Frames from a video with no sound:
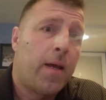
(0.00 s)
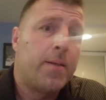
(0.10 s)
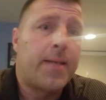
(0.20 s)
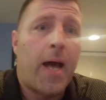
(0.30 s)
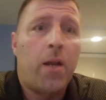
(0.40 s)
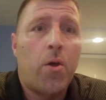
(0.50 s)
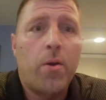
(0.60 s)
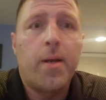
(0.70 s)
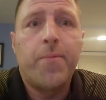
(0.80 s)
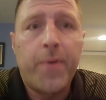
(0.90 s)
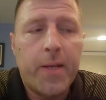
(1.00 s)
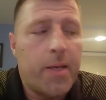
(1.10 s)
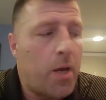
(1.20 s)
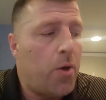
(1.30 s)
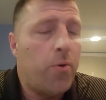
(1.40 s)
downloaded a
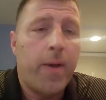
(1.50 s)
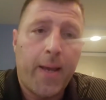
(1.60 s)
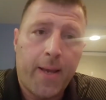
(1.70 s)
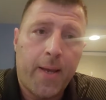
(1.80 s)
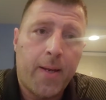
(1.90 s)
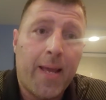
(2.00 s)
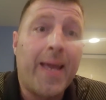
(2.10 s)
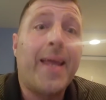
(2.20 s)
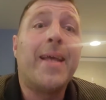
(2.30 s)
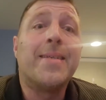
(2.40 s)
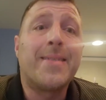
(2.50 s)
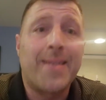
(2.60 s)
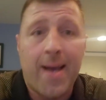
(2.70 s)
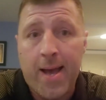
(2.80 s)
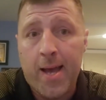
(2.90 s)
video, and it is
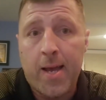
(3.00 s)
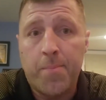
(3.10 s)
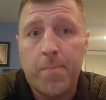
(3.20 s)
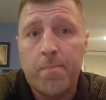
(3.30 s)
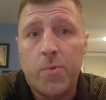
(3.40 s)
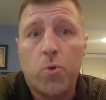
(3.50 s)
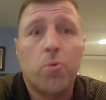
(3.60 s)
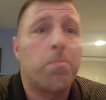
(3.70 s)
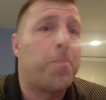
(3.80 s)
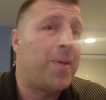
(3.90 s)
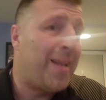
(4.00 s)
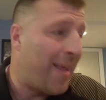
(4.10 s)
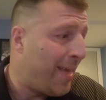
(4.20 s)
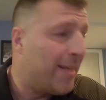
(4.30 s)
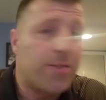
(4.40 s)
time. There are
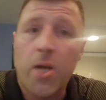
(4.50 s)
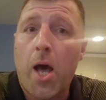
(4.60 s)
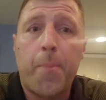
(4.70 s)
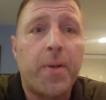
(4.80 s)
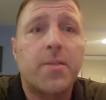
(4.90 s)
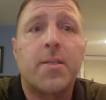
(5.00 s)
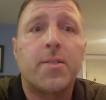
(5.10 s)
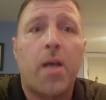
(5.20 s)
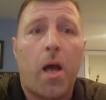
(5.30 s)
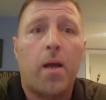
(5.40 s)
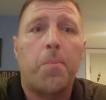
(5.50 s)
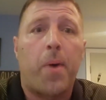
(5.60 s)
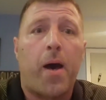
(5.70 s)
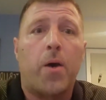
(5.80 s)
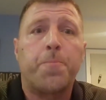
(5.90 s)
plenty of topics to talk
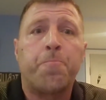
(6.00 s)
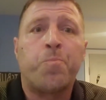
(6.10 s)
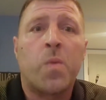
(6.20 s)
about,